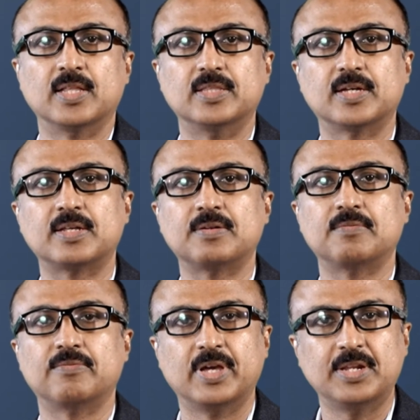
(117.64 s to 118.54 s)
There are
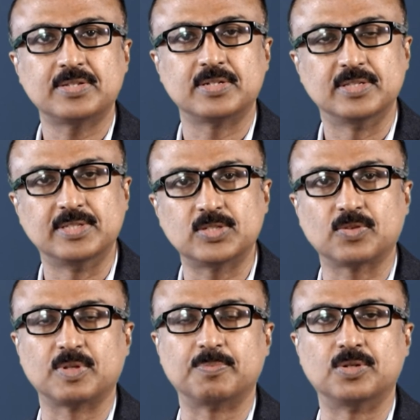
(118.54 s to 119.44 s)
various diseases
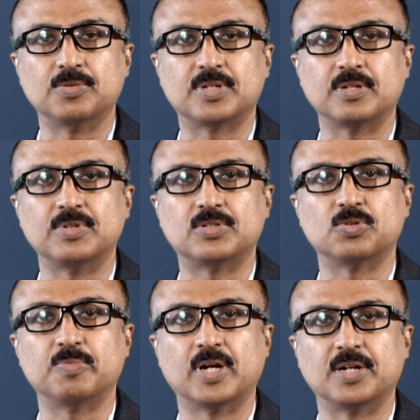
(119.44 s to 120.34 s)
of the pituitary which
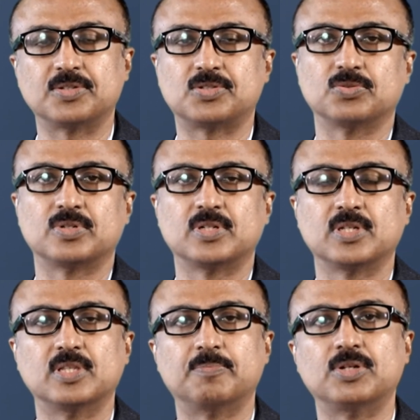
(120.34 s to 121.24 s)
should be understood.
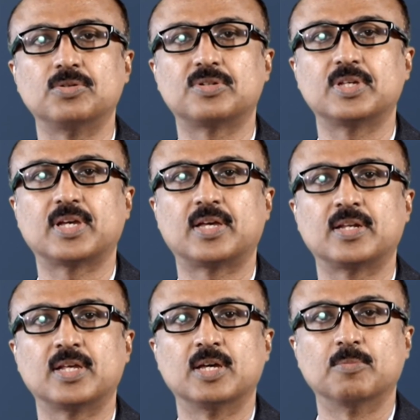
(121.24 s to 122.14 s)
The pituitary
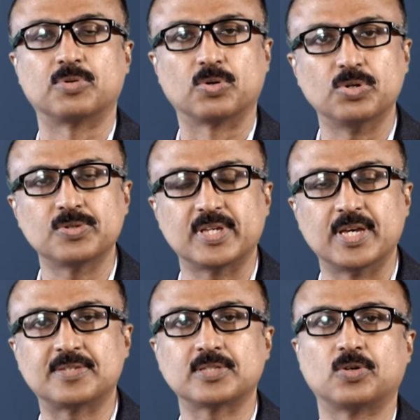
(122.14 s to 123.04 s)
can produce
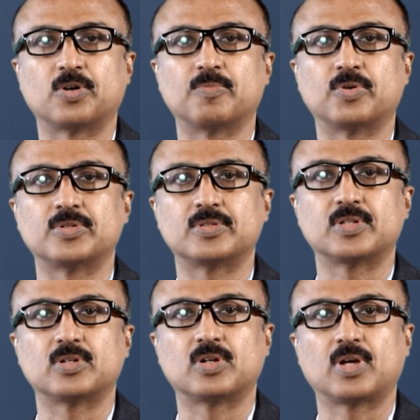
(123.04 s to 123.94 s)
excess hormones
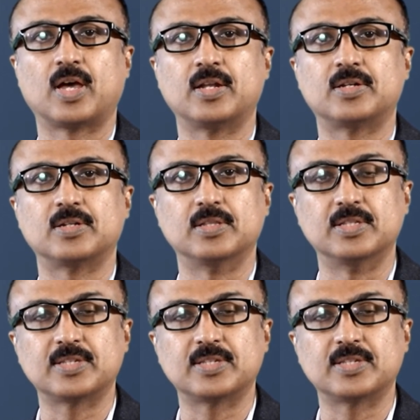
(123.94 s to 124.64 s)
and this